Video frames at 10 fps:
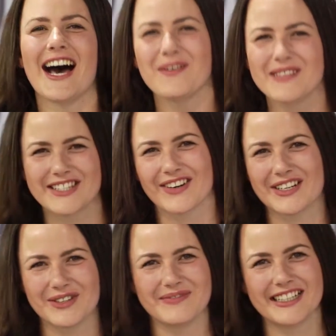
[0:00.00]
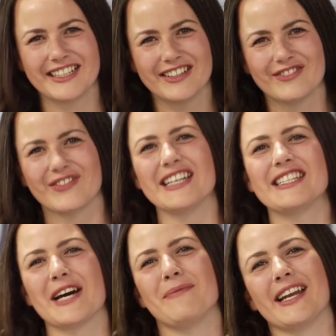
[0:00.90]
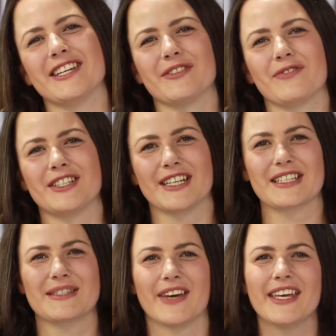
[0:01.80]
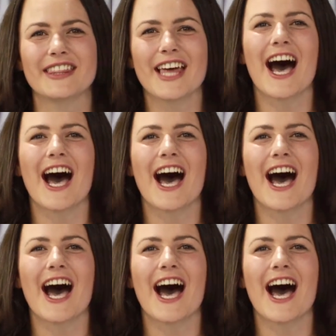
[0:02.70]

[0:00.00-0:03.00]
I'm Desiree Norman, retail manager for Dick Smith.